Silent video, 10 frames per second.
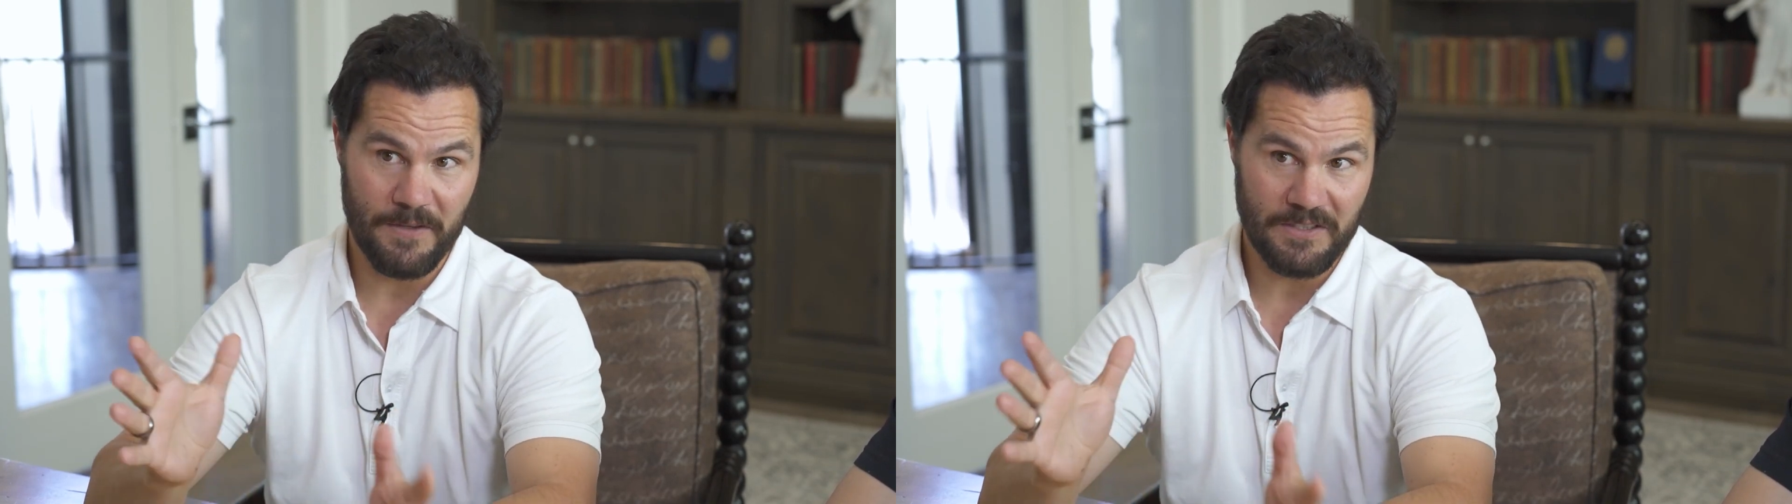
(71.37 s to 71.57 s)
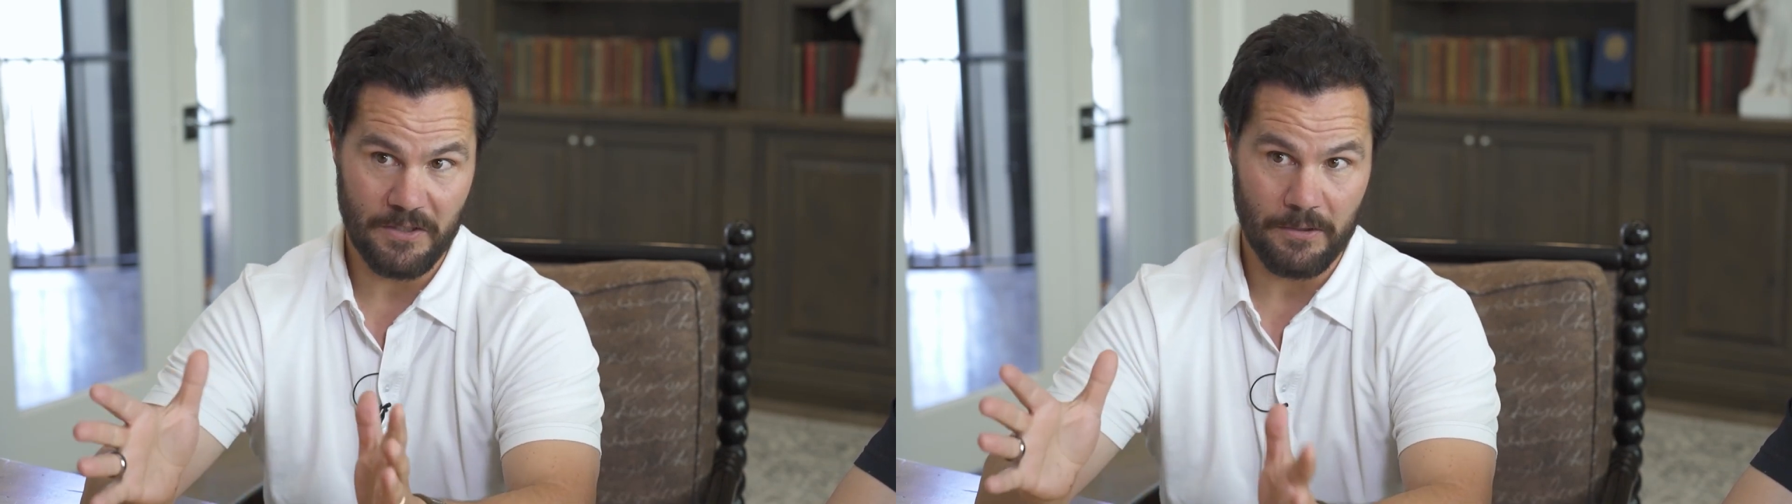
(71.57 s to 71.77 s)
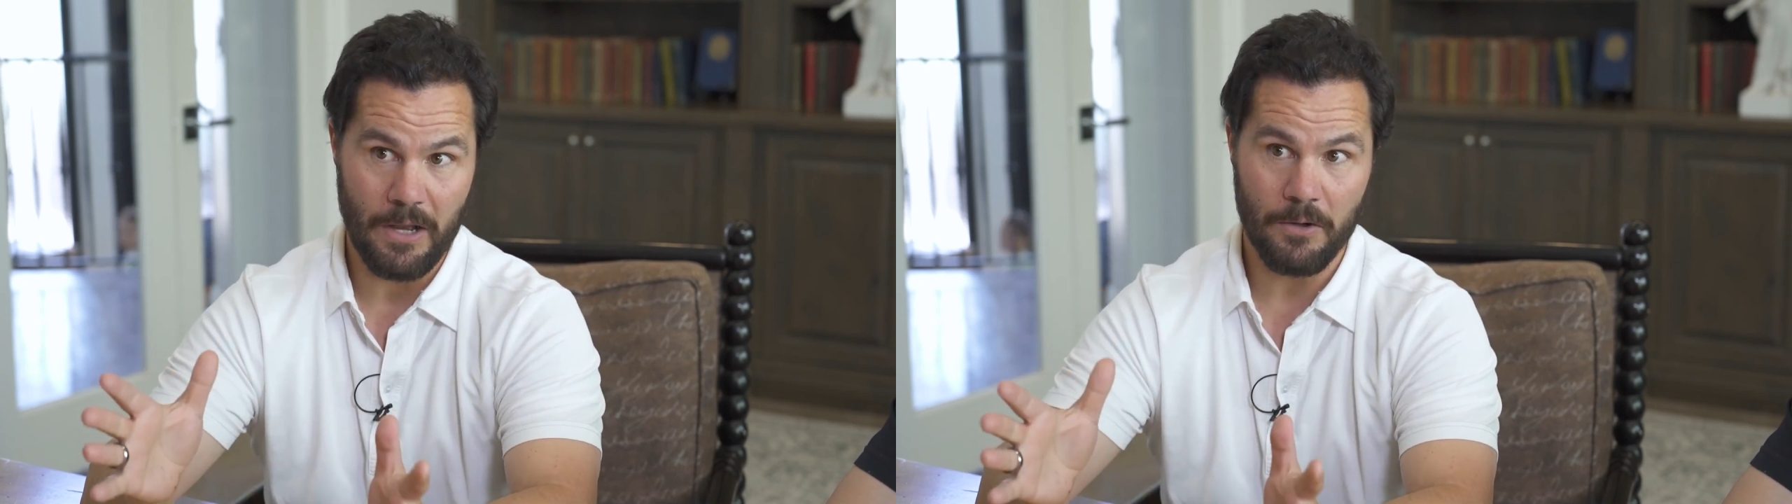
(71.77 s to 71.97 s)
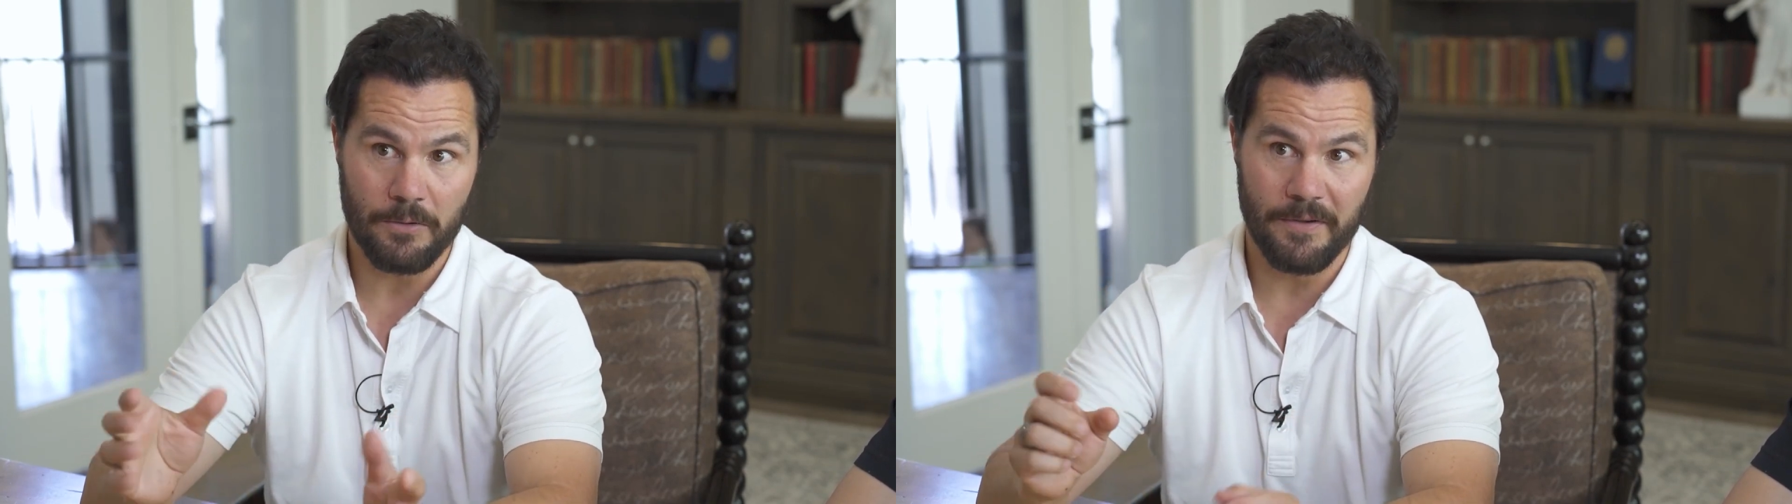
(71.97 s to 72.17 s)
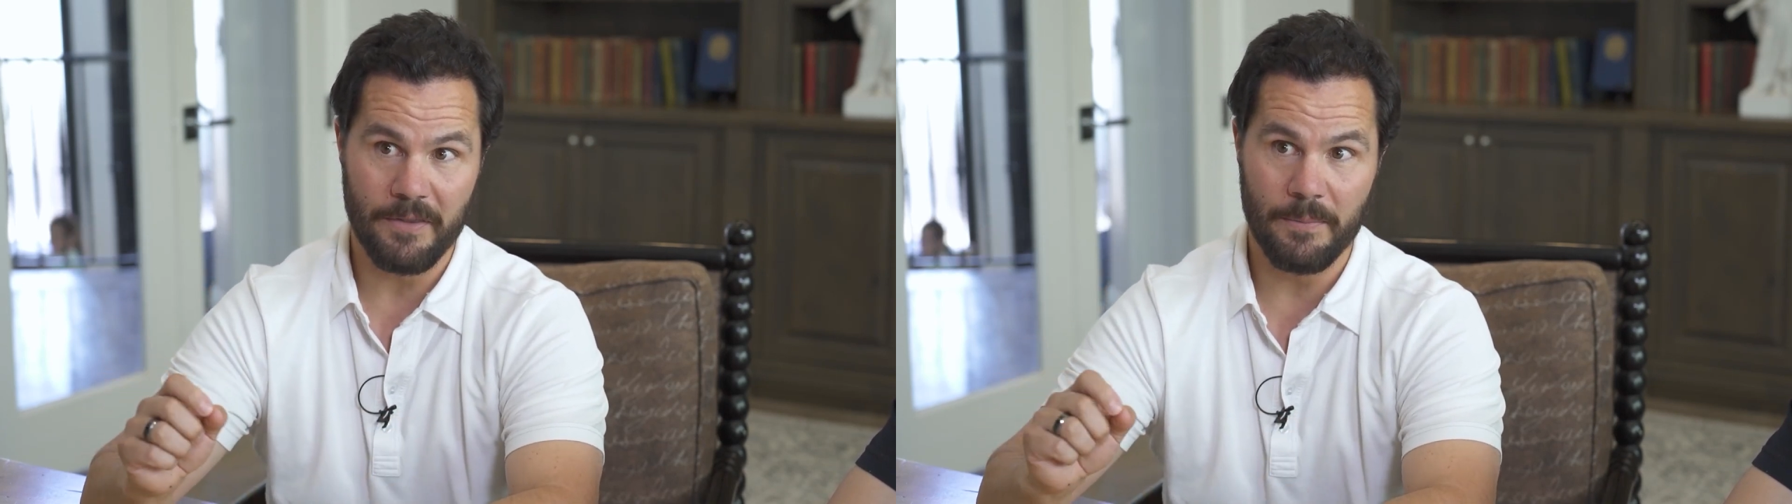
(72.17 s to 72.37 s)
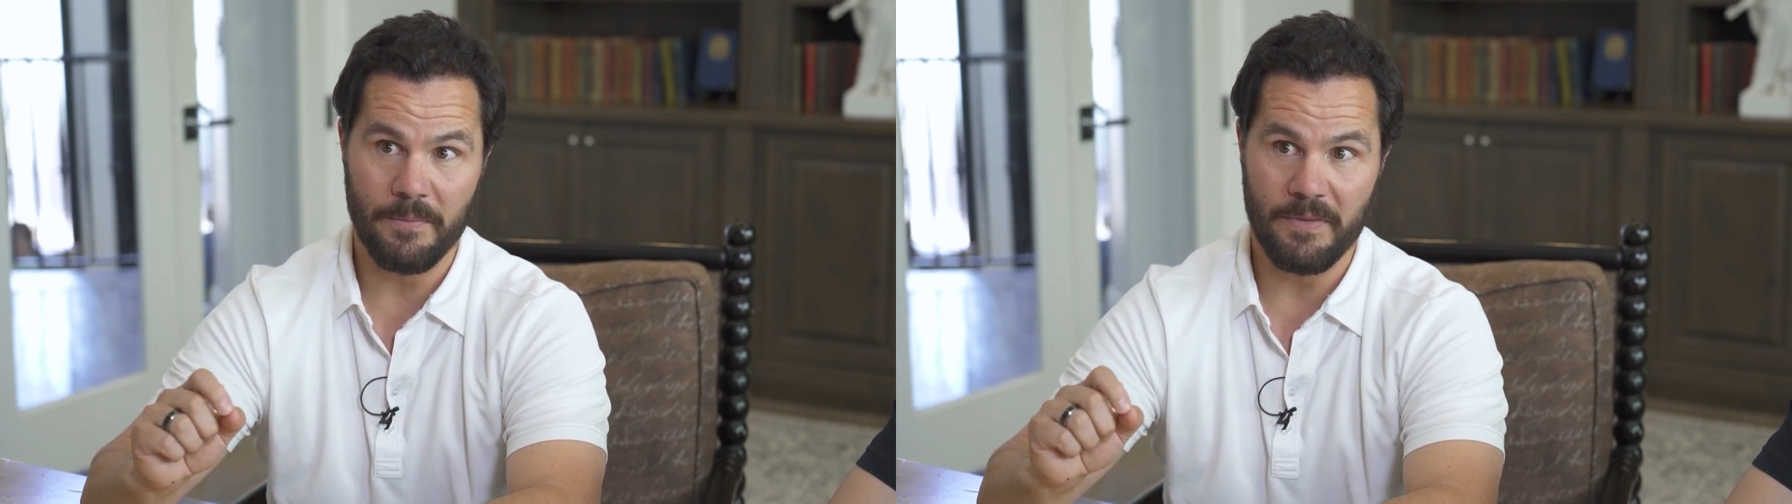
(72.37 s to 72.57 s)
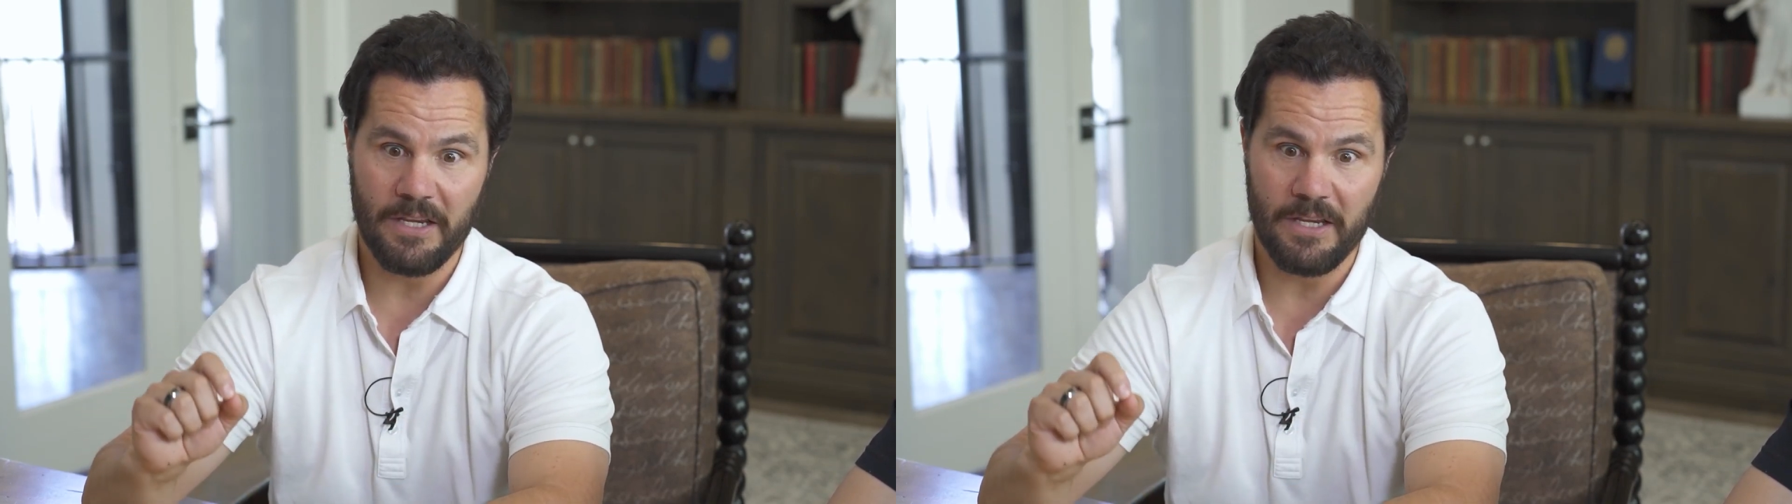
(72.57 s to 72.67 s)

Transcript: fits their algorithm,